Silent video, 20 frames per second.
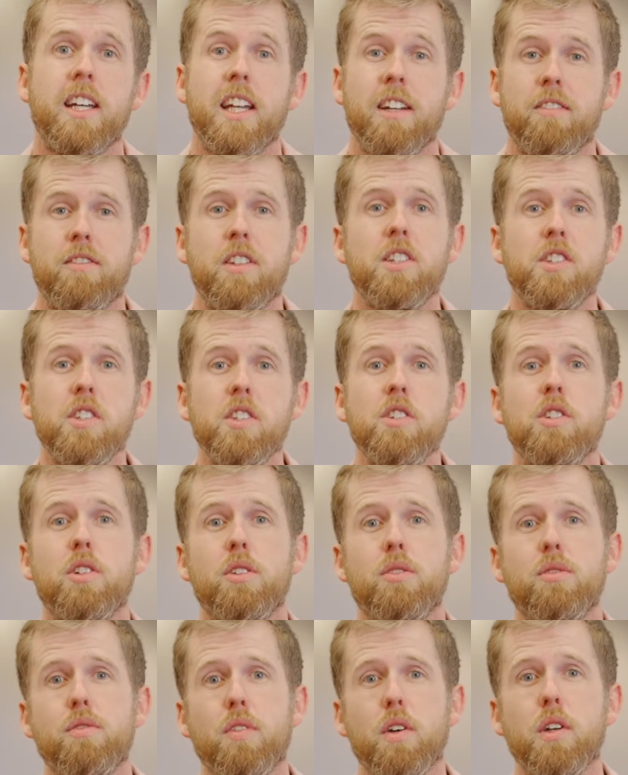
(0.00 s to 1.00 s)
If this is
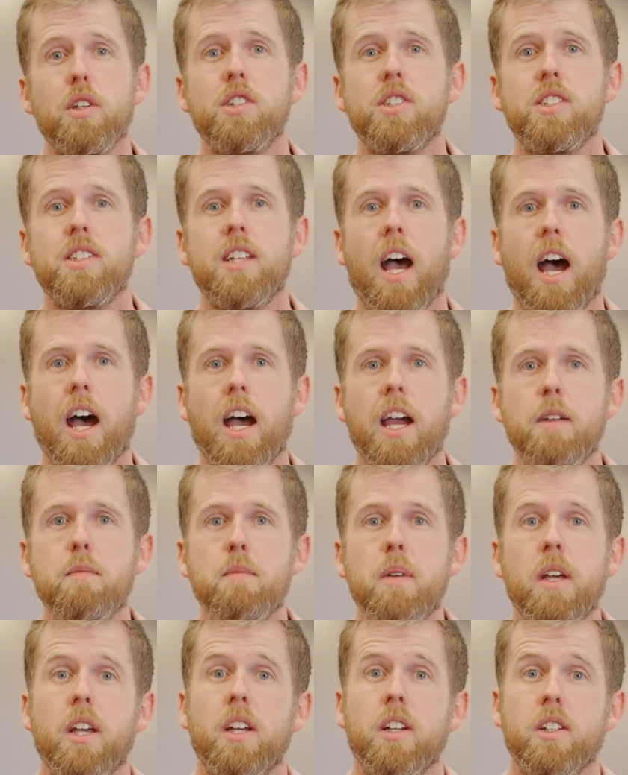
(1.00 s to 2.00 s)
your first
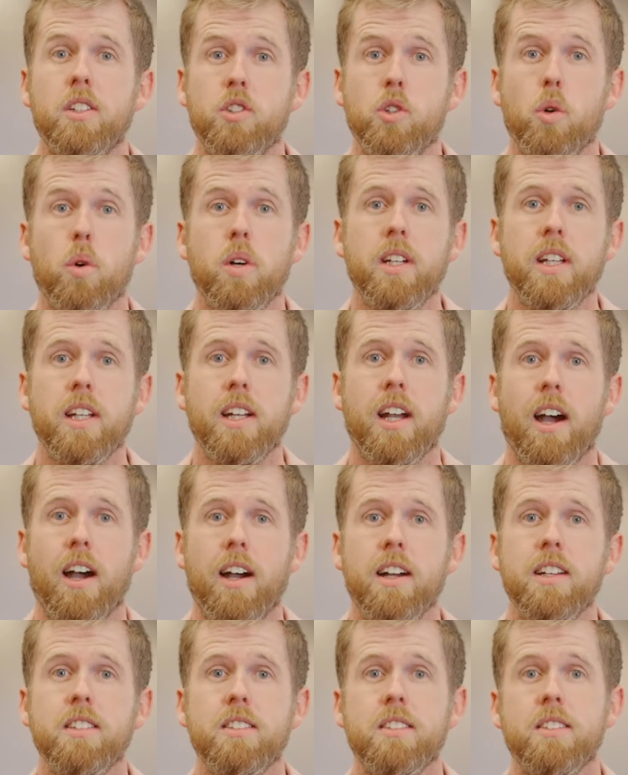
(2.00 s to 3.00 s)
time joining
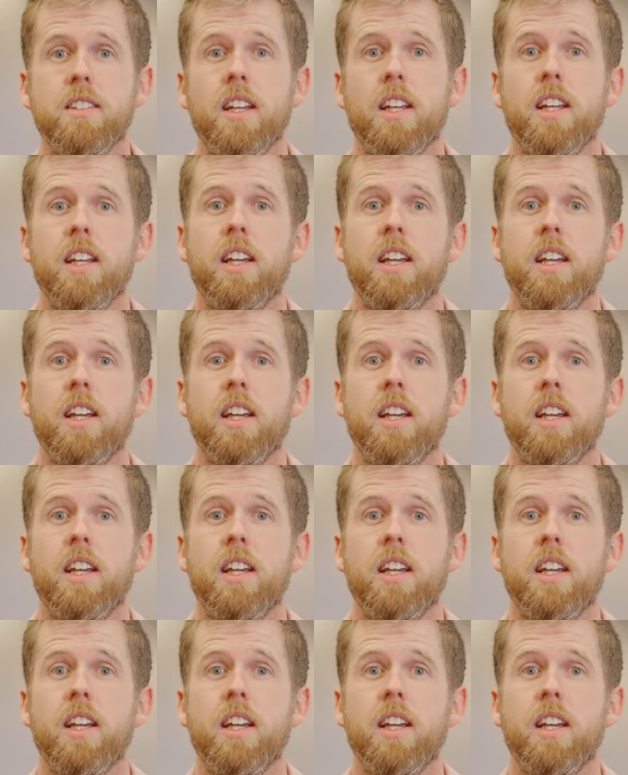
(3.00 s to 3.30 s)
us,